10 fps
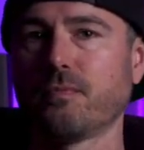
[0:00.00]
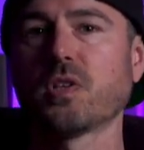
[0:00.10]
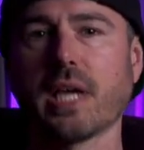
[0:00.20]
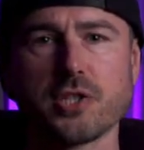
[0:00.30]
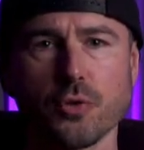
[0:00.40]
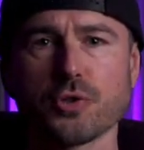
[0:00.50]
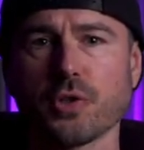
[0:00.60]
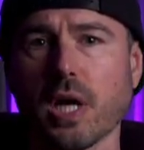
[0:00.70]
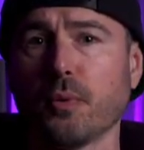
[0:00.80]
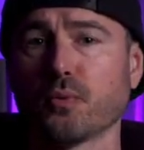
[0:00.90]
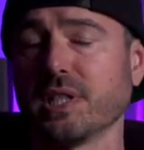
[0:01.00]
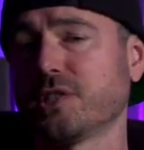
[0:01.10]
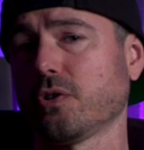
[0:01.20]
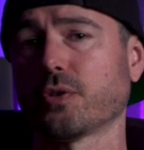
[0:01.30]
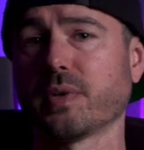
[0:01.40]
Okay, so those are a couple really
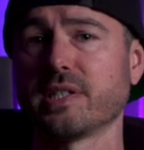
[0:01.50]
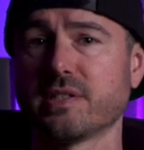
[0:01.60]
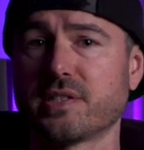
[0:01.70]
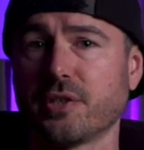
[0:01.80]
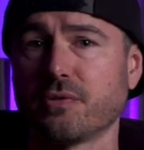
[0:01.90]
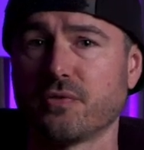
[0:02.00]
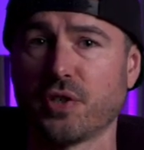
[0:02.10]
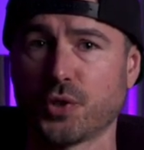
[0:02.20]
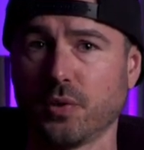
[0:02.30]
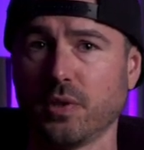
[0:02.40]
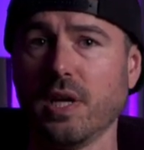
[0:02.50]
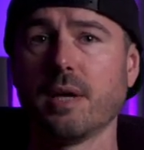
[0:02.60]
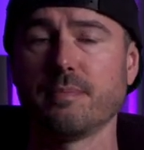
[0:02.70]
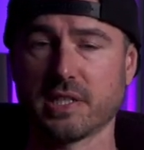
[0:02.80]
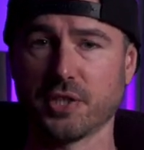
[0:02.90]
solid reasons to use visual
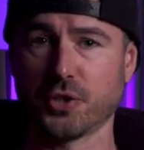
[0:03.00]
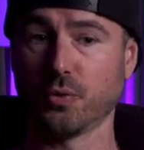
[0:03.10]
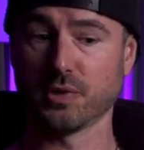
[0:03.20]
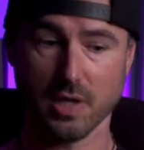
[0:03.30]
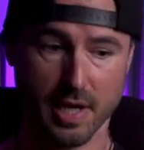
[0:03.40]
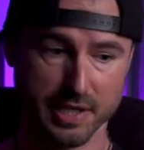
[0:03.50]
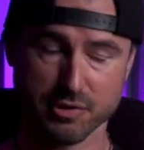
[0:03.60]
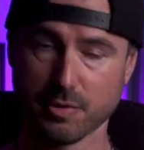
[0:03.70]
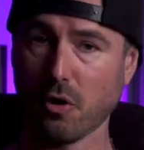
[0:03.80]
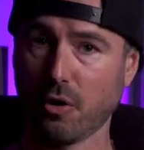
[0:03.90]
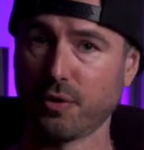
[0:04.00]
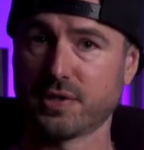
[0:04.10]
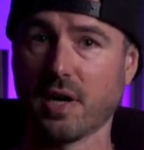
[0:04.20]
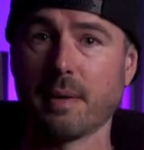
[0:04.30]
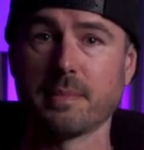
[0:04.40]
mixing tools. I use them all the
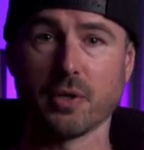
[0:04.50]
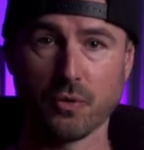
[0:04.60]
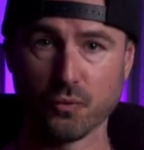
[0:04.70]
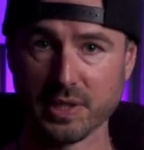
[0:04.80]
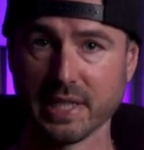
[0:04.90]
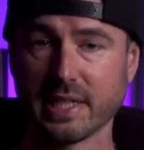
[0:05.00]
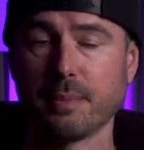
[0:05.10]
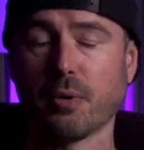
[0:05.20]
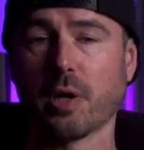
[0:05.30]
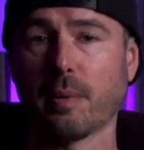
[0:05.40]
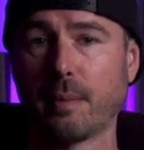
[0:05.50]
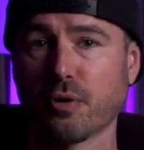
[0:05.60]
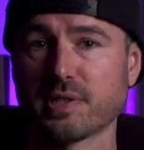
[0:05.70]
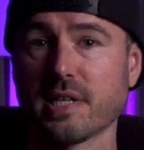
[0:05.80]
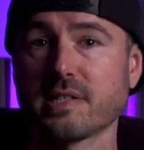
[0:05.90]
time. They're a really key part of my
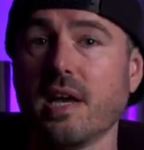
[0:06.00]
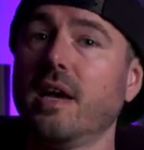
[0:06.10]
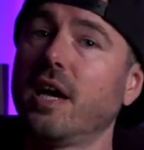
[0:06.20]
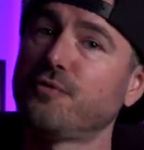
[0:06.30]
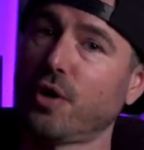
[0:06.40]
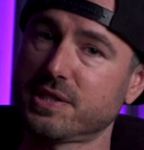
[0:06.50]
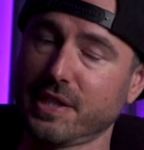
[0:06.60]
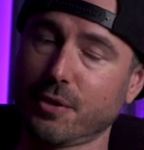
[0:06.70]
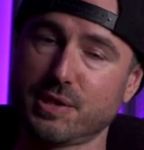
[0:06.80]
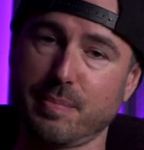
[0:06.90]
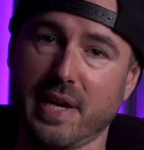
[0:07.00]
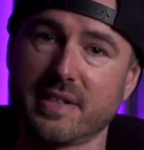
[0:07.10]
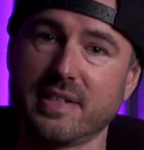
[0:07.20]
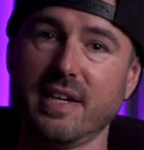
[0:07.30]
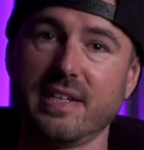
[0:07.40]
process, and Voxengo
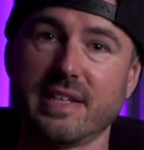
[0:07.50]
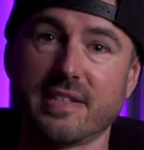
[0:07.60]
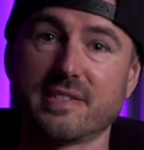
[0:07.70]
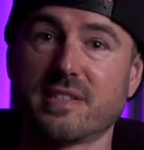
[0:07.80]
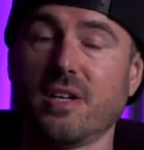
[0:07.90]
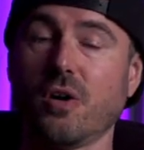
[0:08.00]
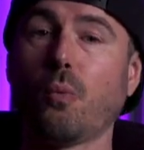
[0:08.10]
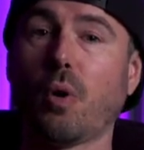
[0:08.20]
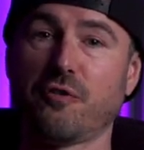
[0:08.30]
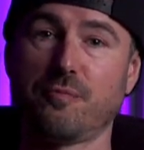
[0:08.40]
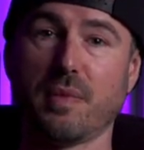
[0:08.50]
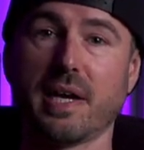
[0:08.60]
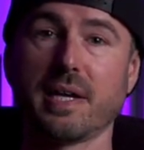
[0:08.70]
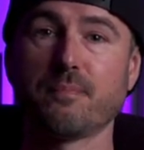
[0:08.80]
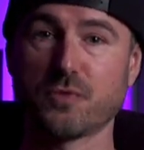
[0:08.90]
Span is one of
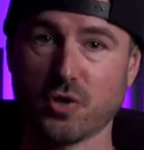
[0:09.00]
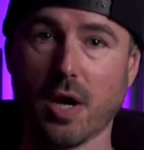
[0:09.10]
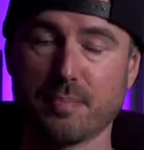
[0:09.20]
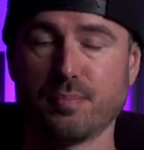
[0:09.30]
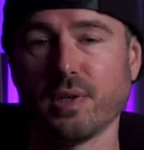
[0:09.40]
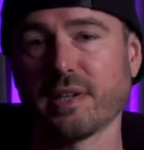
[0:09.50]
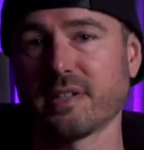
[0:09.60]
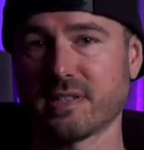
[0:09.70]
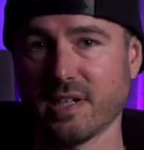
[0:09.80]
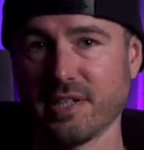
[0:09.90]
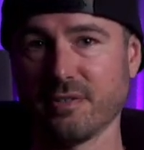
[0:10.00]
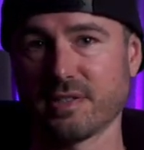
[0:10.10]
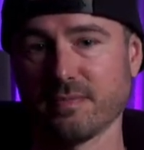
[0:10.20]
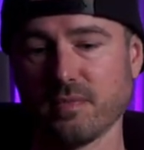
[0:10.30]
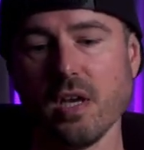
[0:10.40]
my top plugins that I
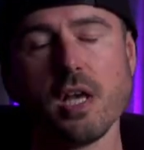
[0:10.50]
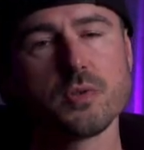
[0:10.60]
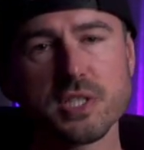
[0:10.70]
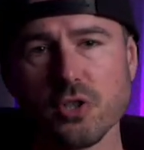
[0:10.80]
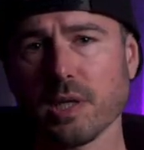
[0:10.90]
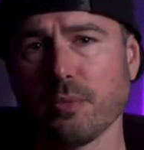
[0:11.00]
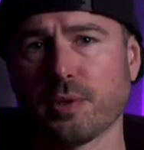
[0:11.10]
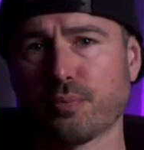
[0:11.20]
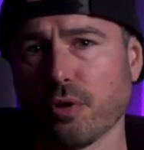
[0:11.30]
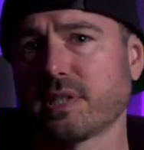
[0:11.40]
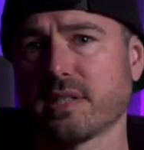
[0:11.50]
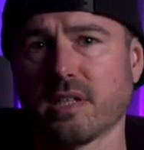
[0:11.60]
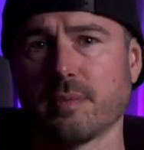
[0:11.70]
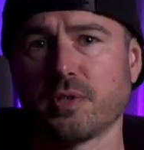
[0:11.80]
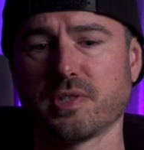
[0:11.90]
use. So let's talk about the process
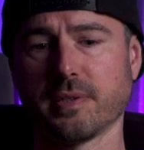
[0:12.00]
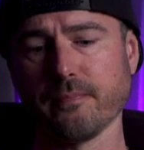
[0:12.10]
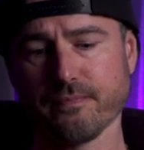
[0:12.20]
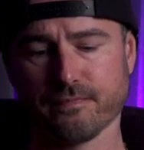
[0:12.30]
that I'm using.